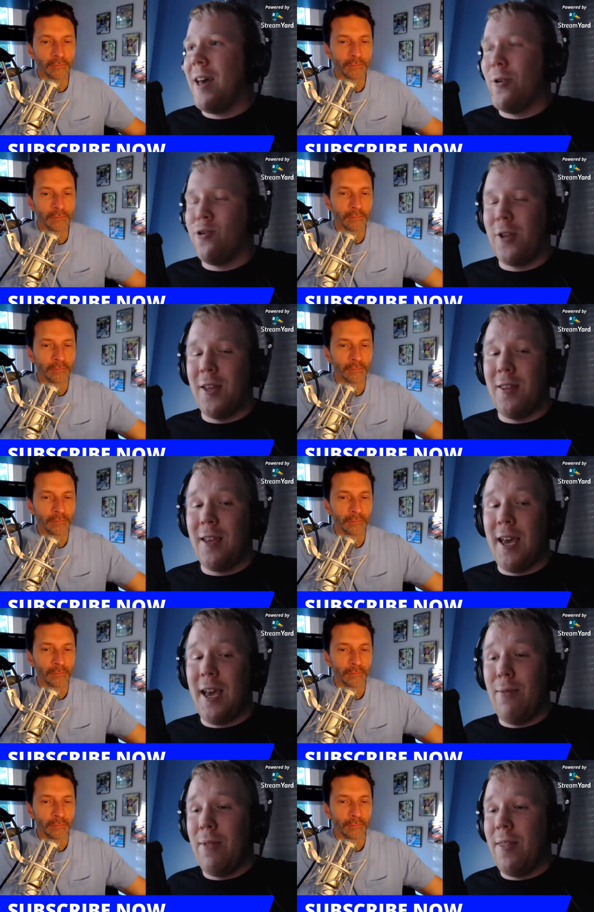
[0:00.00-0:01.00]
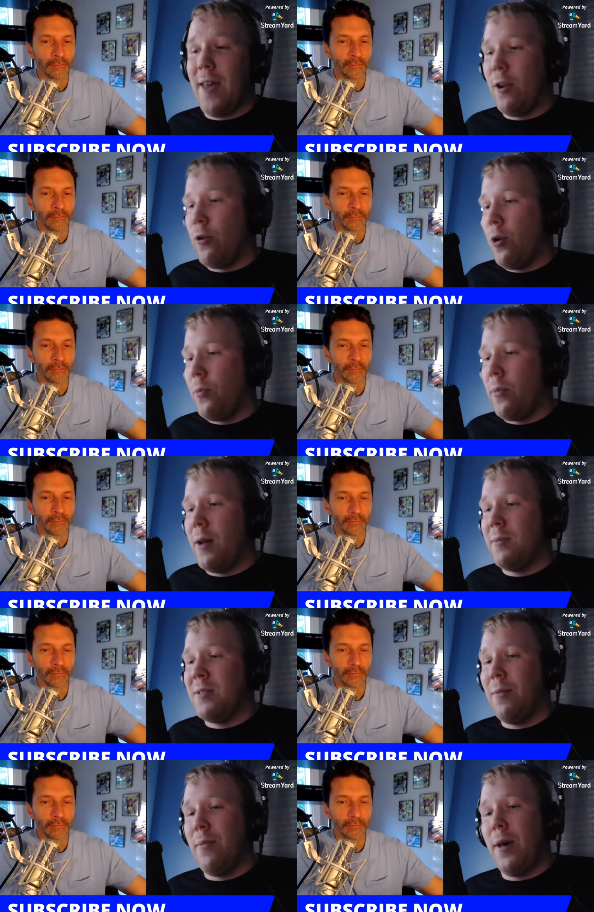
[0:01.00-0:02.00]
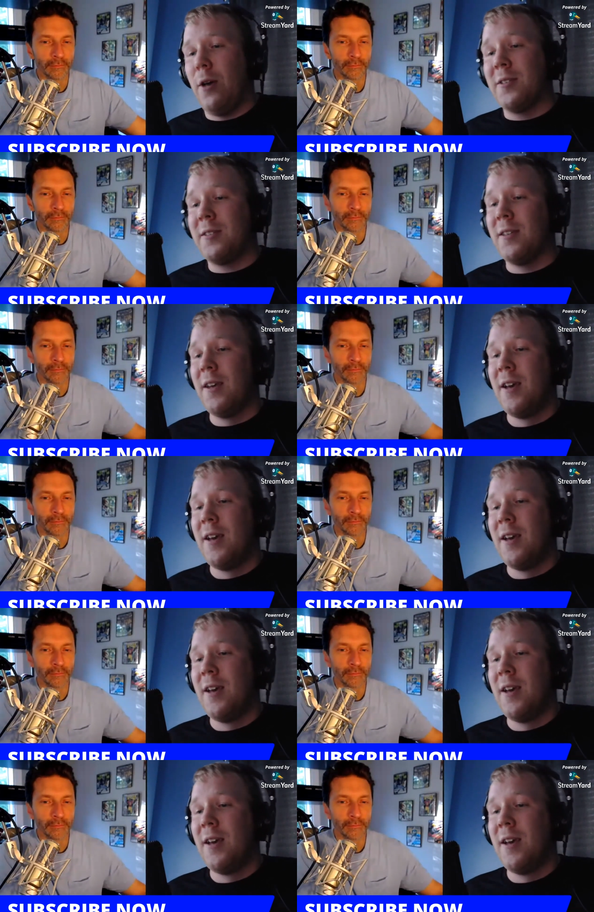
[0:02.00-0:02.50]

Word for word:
Speaker 1: that early in the game, then that'll open up something else.